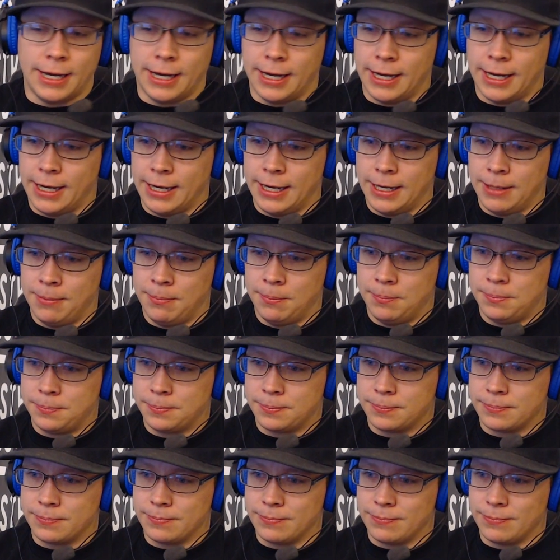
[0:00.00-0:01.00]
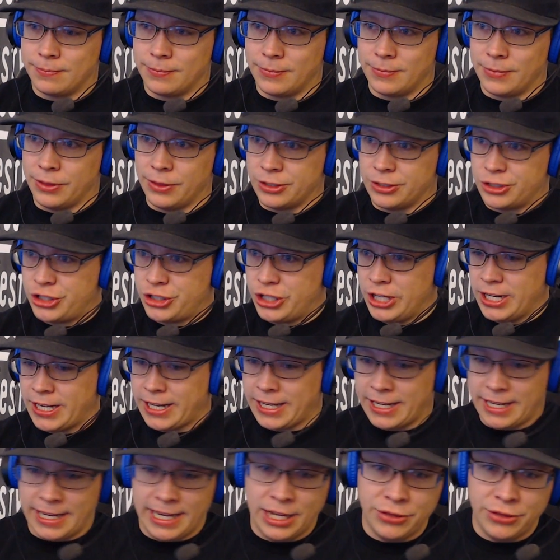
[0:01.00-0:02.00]
The
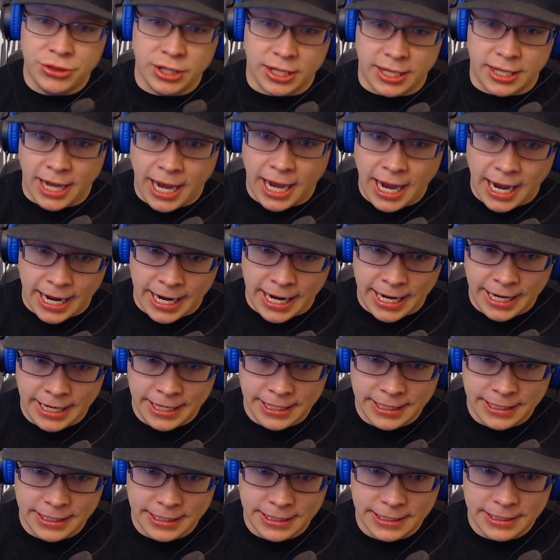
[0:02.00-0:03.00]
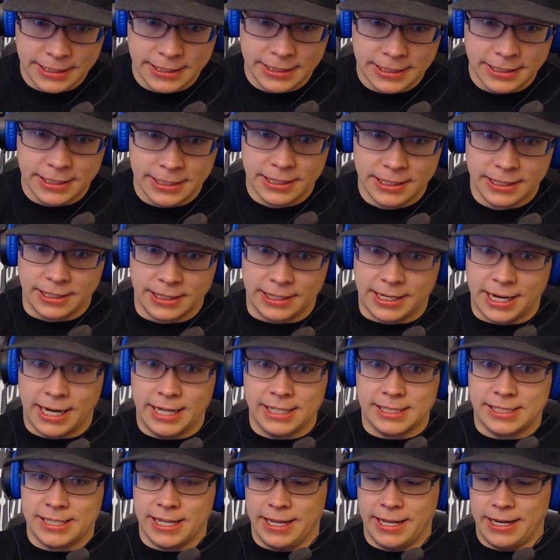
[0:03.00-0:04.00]
chick hit the guy. The
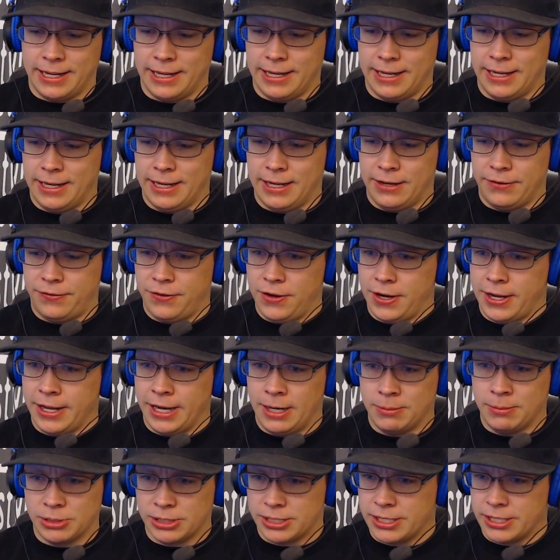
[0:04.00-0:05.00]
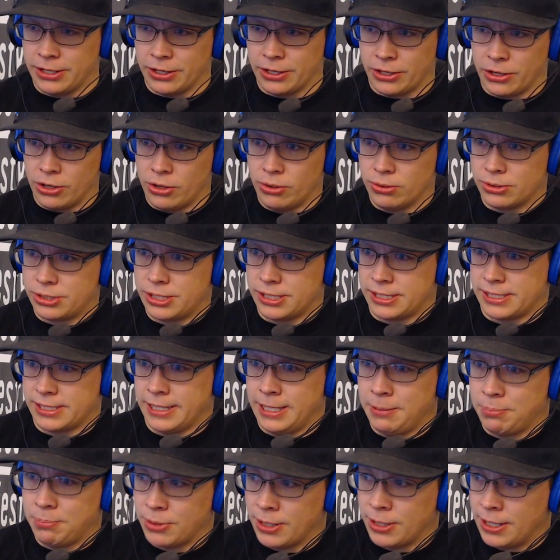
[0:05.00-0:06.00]
guy said, fuck it, I'm just going to go to
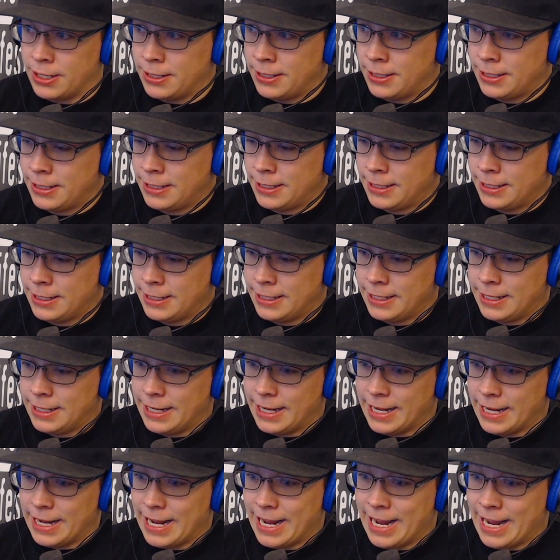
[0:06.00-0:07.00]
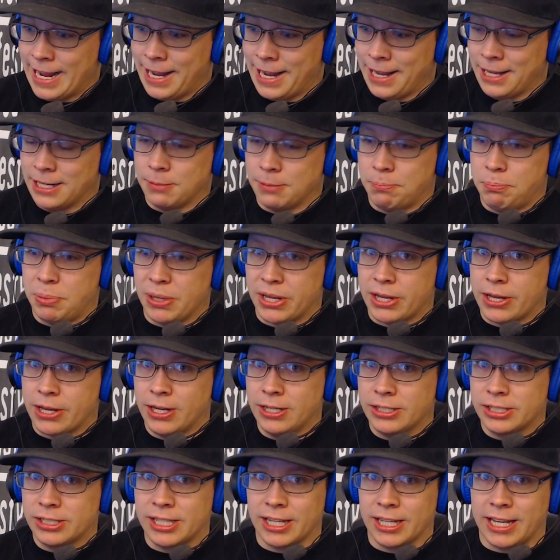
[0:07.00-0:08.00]
sleep then. And
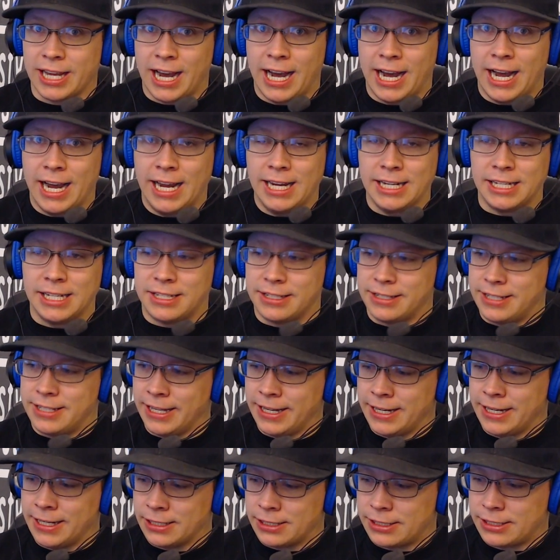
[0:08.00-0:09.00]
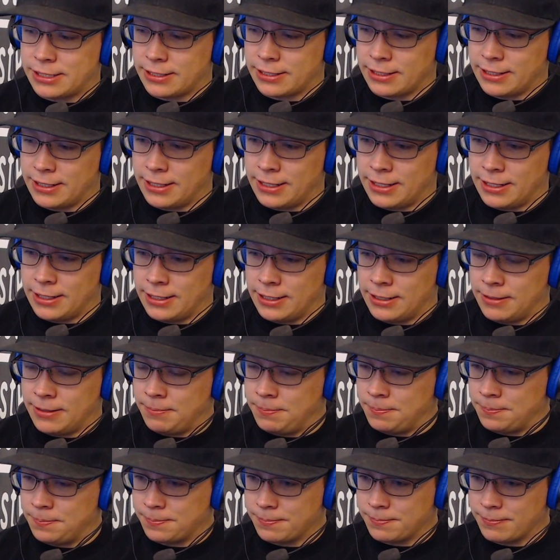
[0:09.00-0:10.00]
because the guy didn't
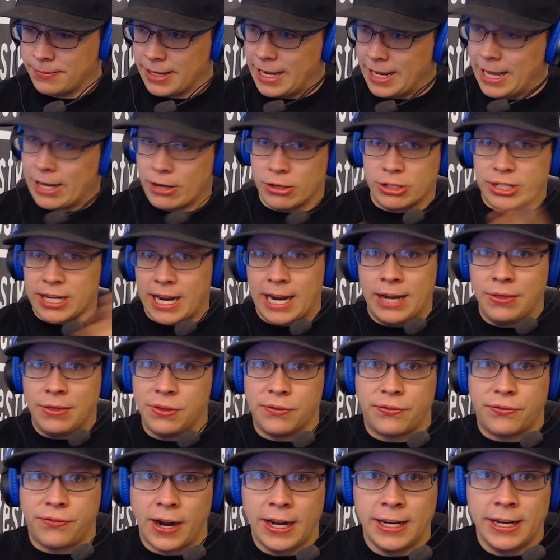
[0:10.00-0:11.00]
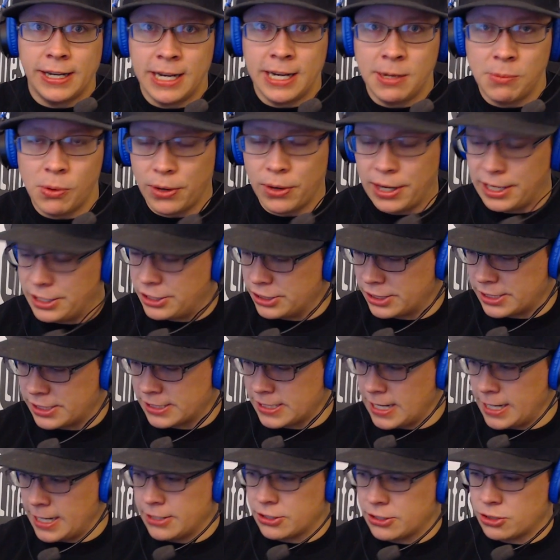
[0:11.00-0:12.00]
entertain the fight anymore, he just
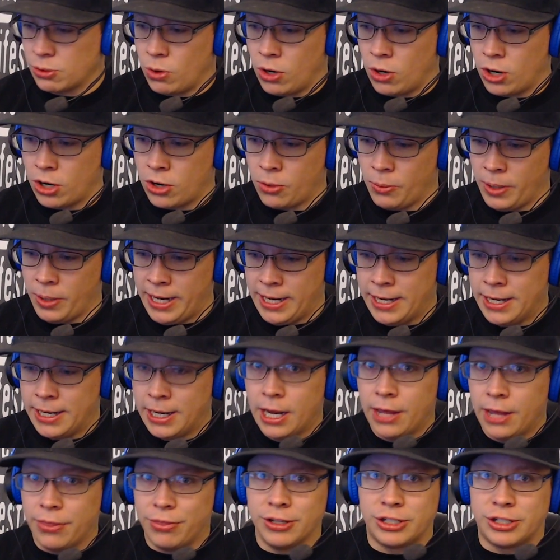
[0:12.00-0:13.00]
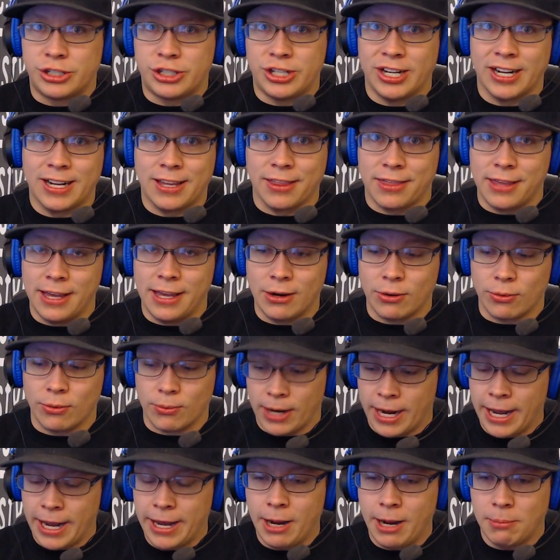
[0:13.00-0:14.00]
decided to walk away. The chick then
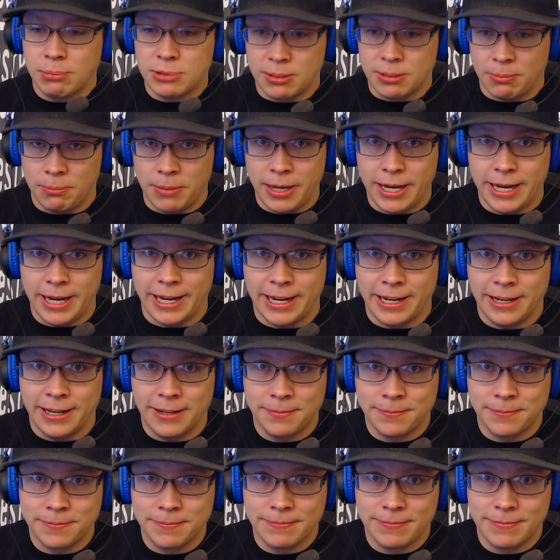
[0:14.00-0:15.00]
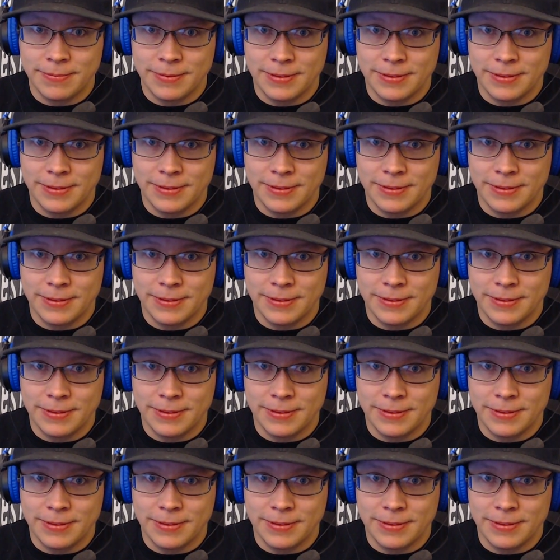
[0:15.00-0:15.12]
ran up to me.